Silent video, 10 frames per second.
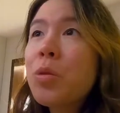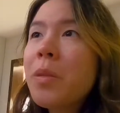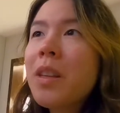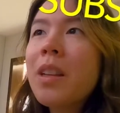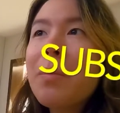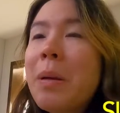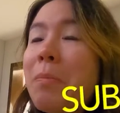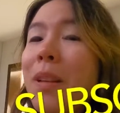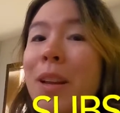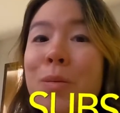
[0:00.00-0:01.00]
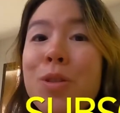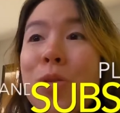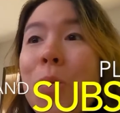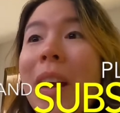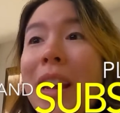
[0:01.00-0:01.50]
to Manila by plane was
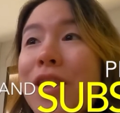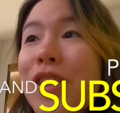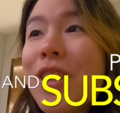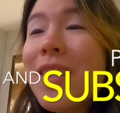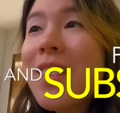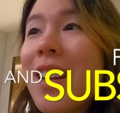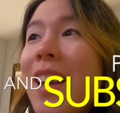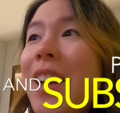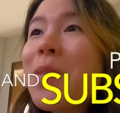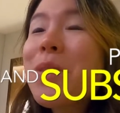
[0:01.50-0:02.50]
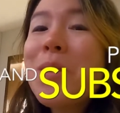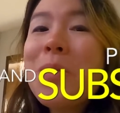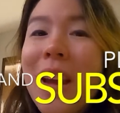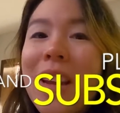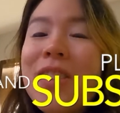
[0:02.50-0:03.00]
so ancient. It was
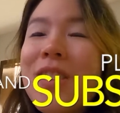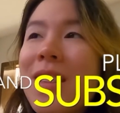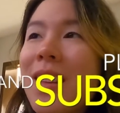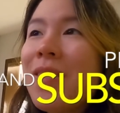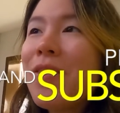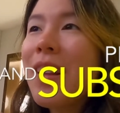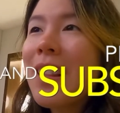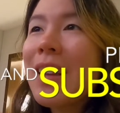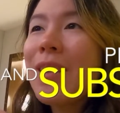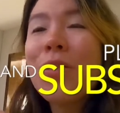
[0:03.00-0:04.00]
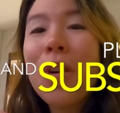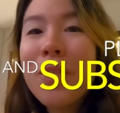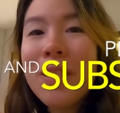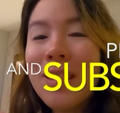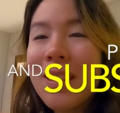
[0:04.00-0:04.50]
so ancient that it felt like a
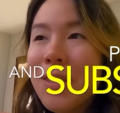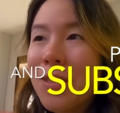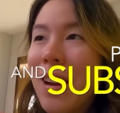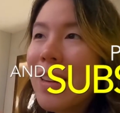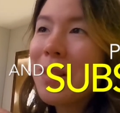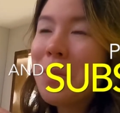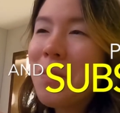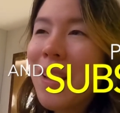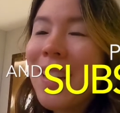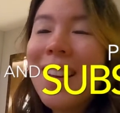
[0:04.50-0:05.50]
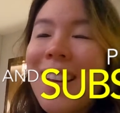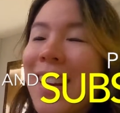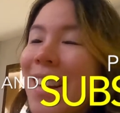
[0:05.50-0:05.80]
novelty to ride in the plane.